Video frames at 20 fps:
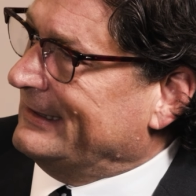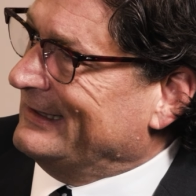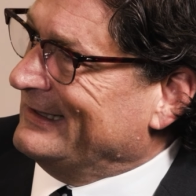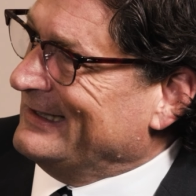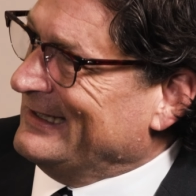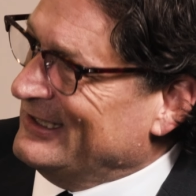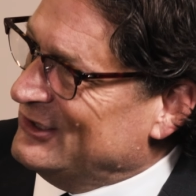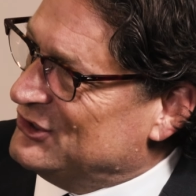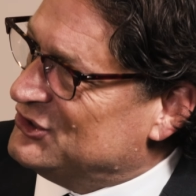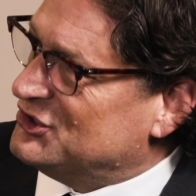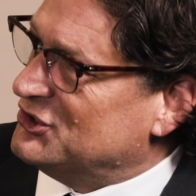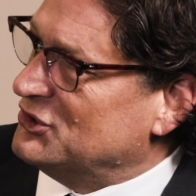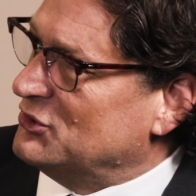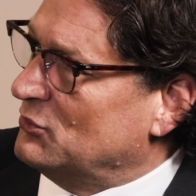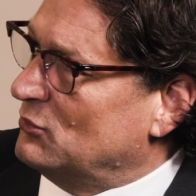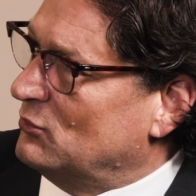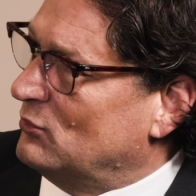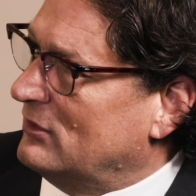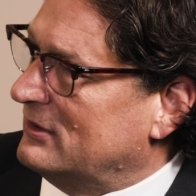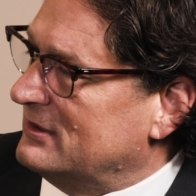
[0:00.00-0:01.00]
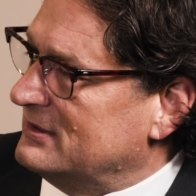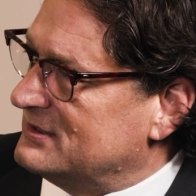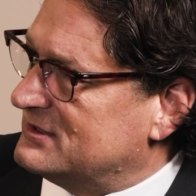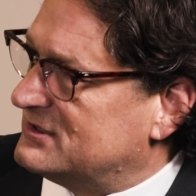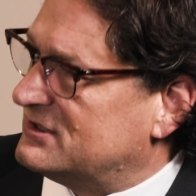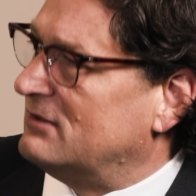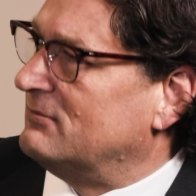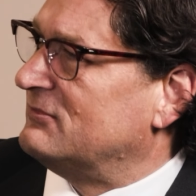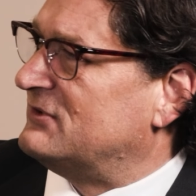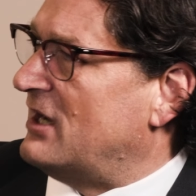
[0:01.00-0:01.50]
issue was
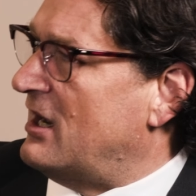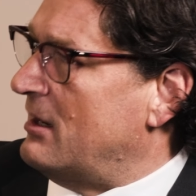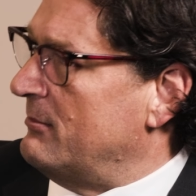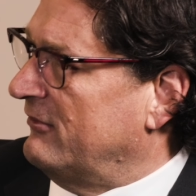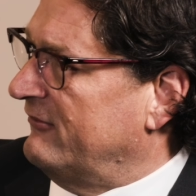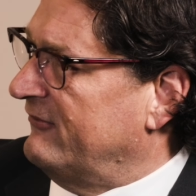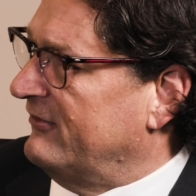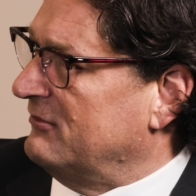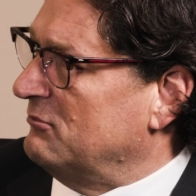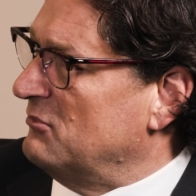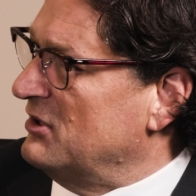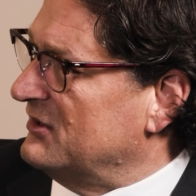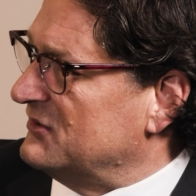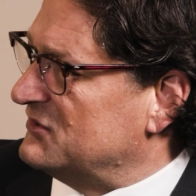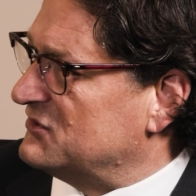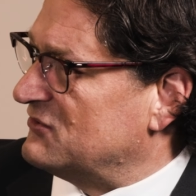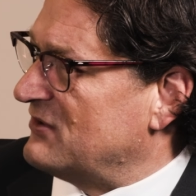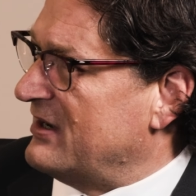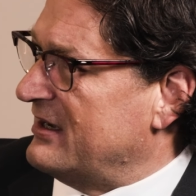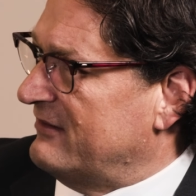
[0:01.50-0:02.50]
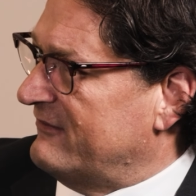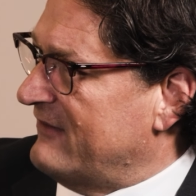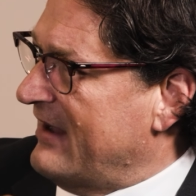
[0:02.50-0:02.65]
some type of administrative